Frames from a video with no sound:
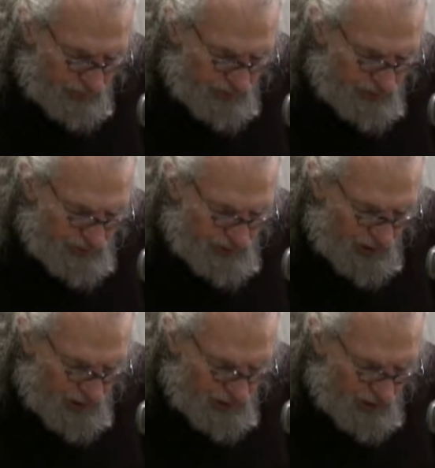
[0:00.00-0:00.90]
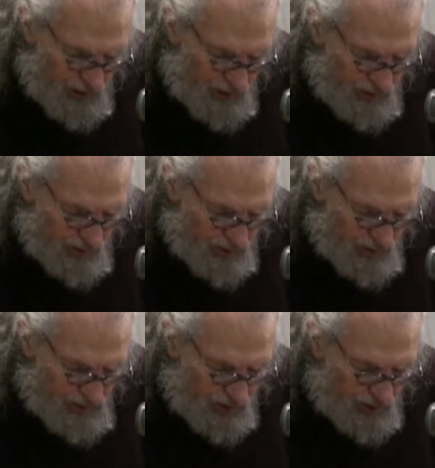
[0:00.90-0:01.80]
but these days they're
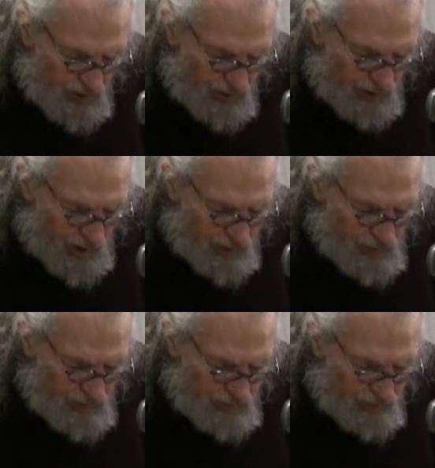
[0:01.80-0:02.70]
staying around.